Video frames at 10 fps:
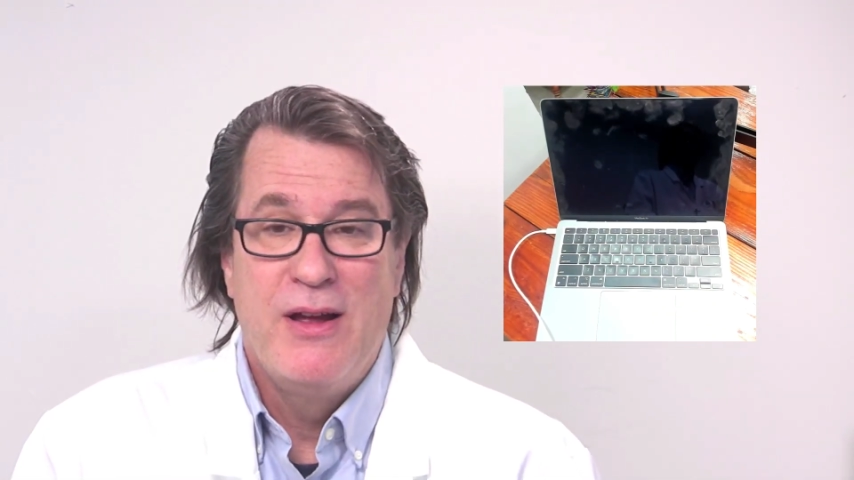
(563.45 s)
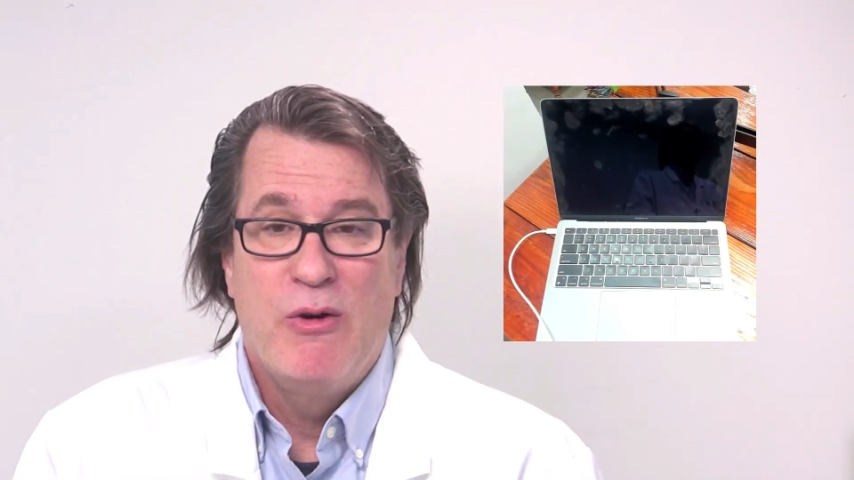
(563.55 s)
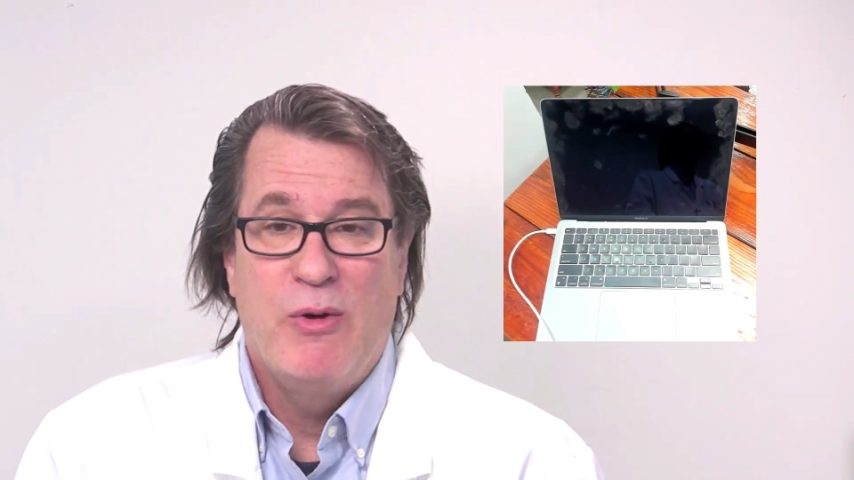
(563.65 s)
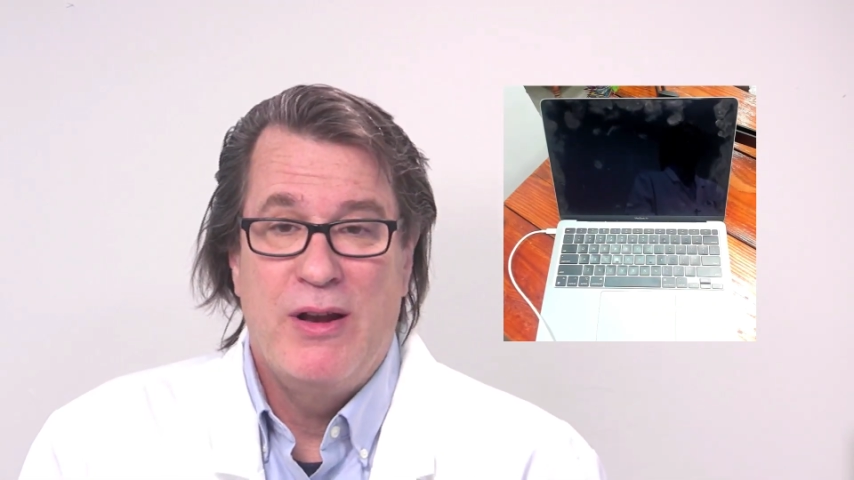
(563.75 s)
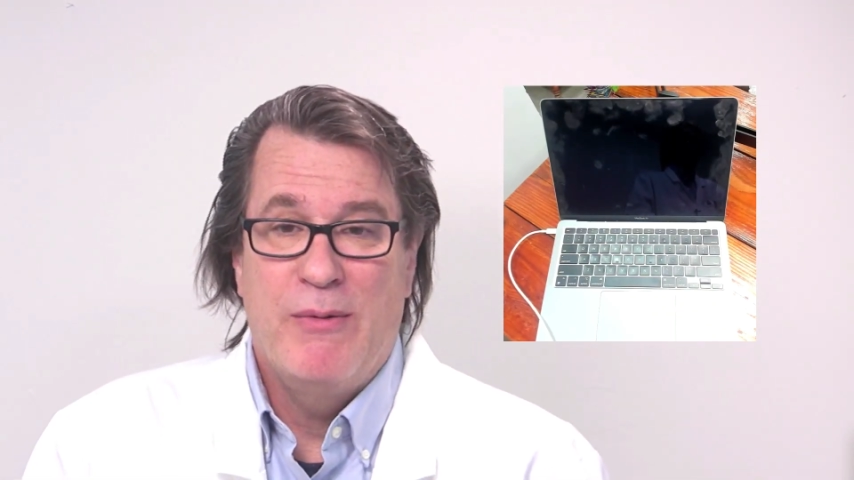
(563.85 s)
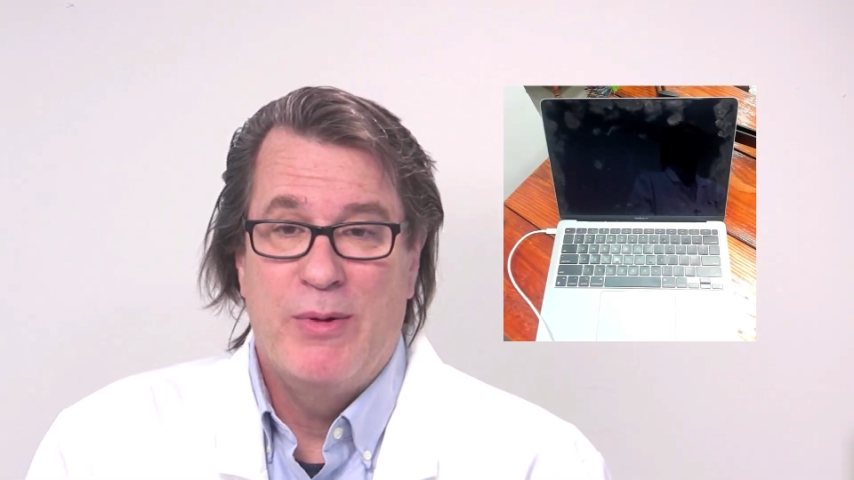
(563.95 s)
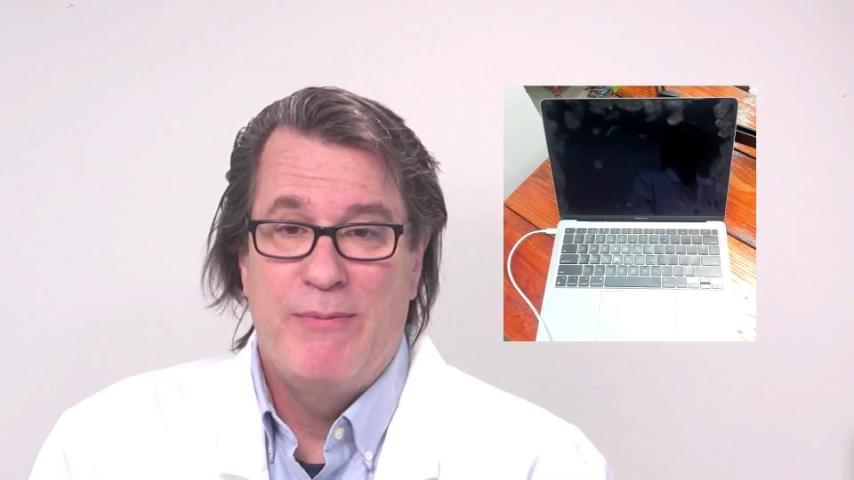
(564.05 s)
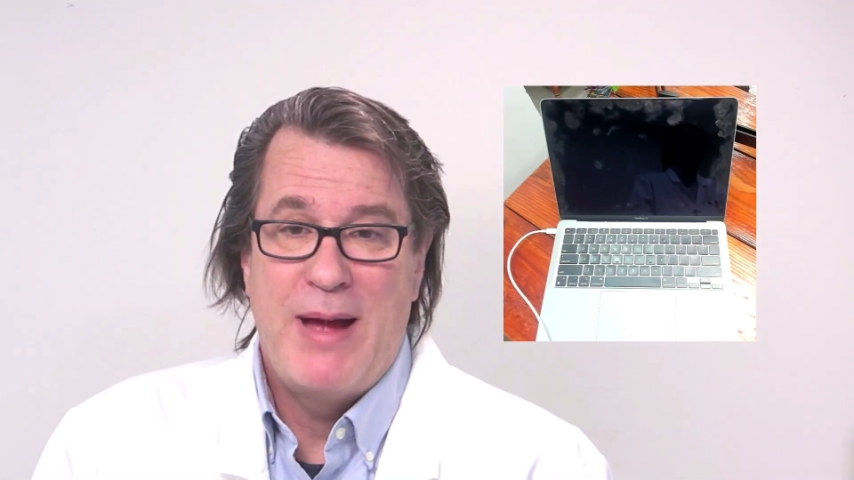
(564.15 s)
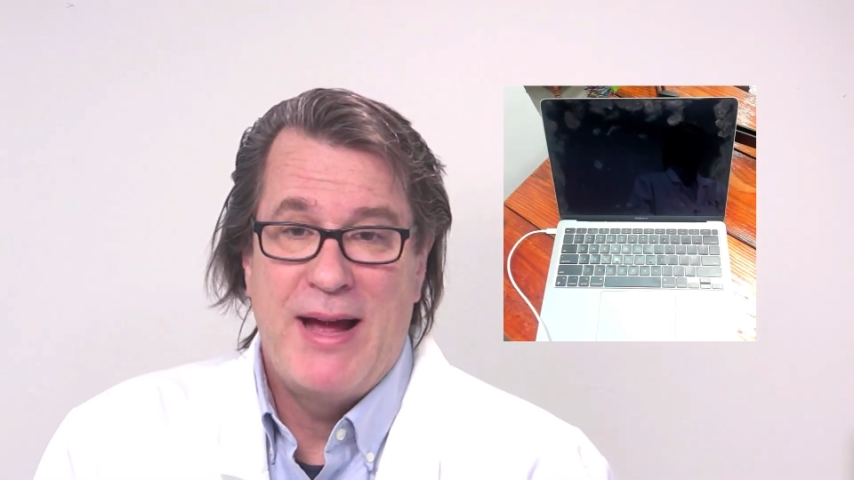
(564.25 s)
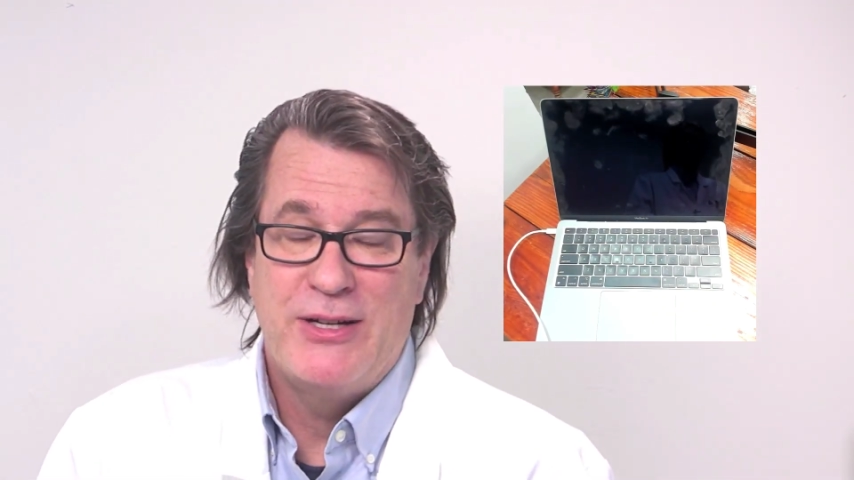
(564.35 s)
what number of
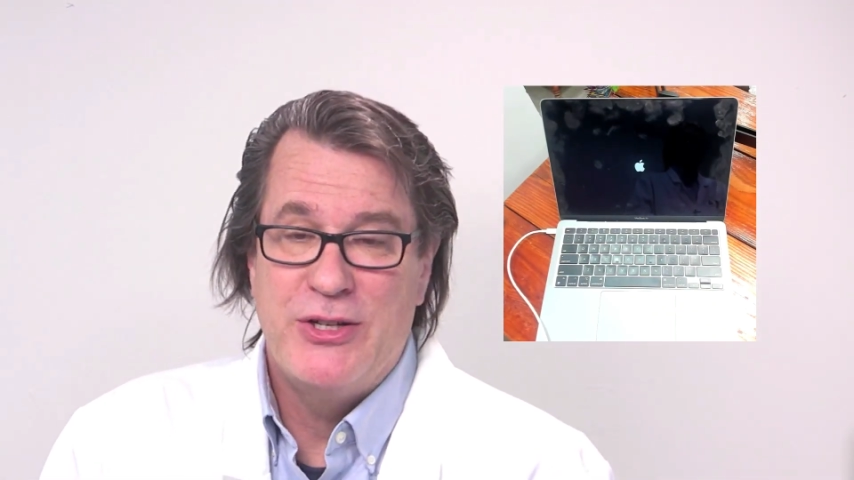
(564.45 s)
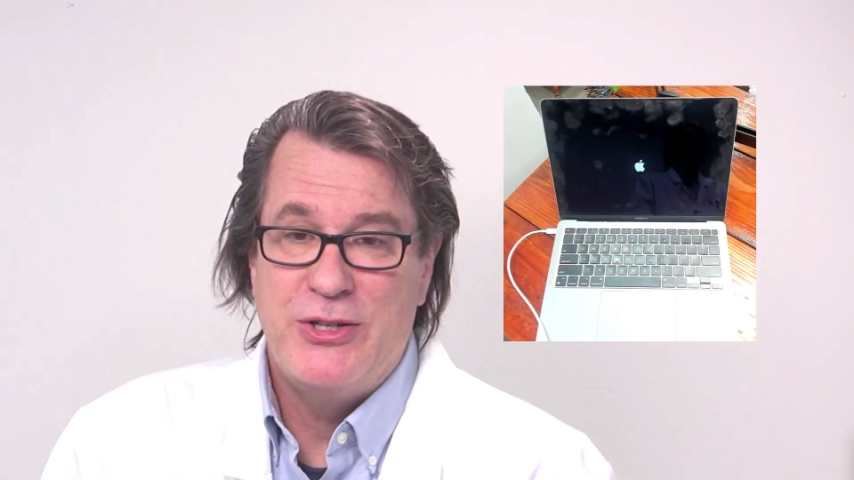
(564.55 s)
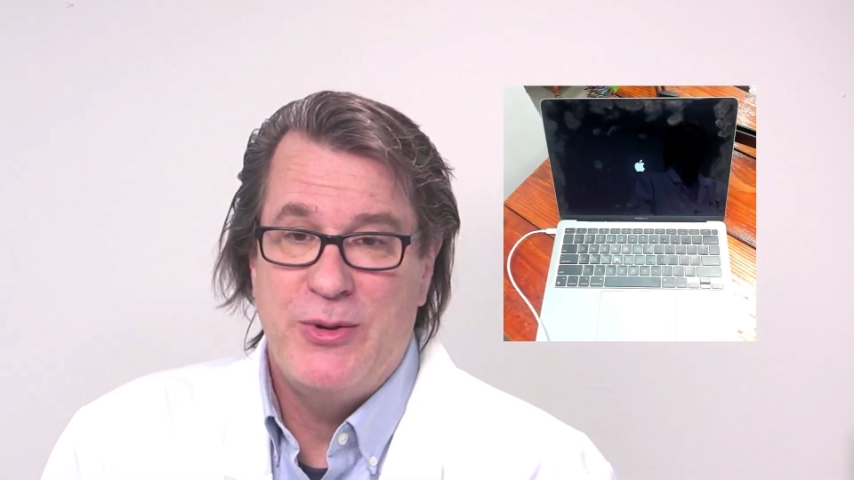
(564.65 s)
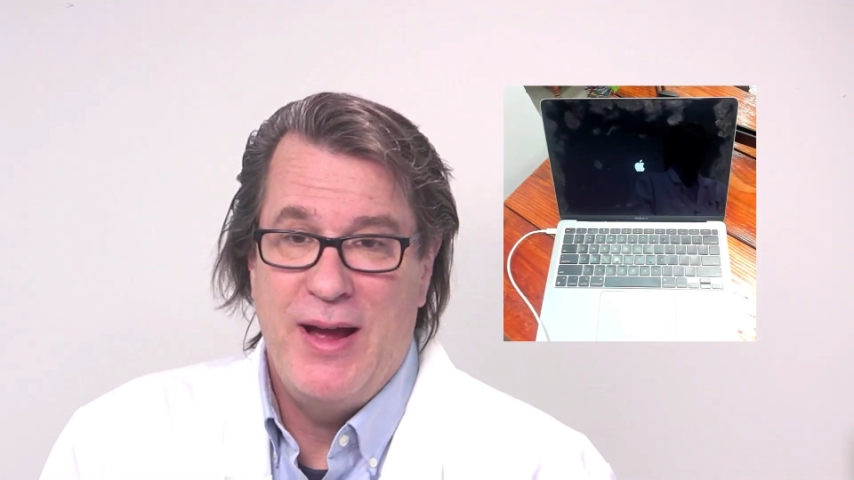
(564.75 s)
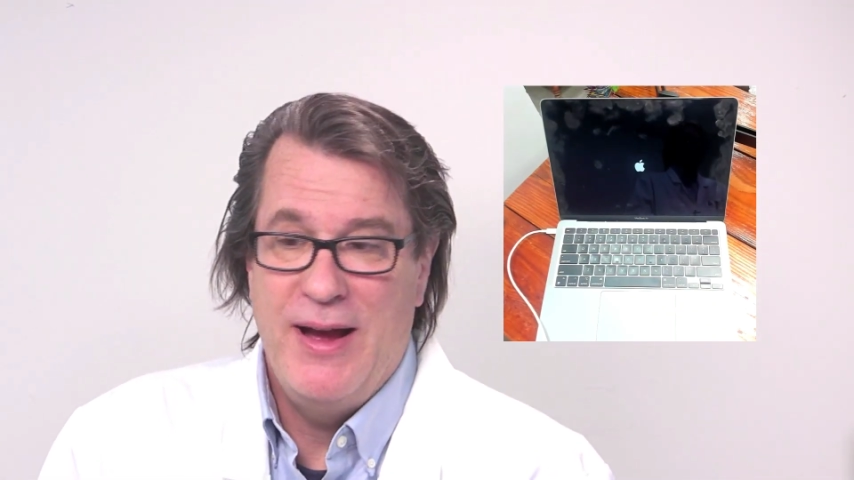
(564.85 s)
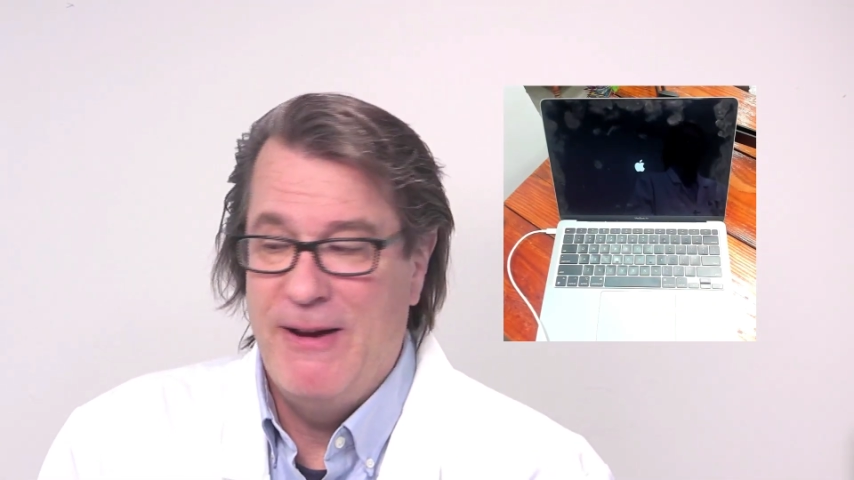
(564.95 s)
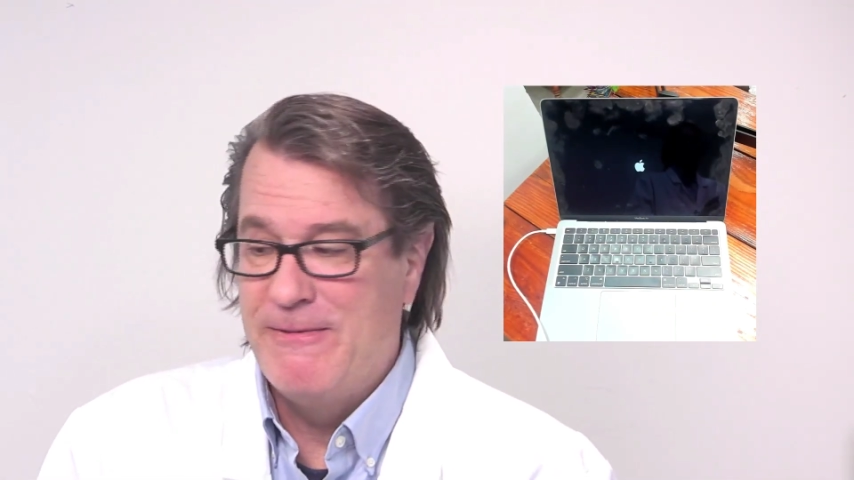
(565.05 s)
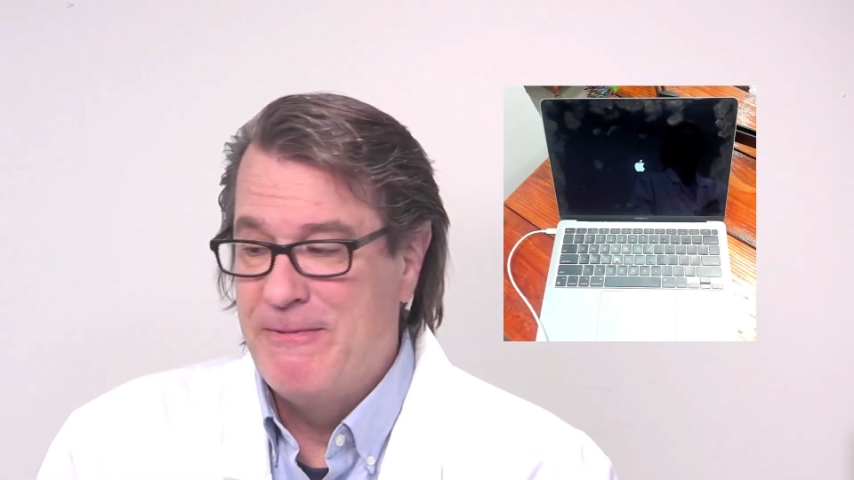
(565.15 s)
packages you have.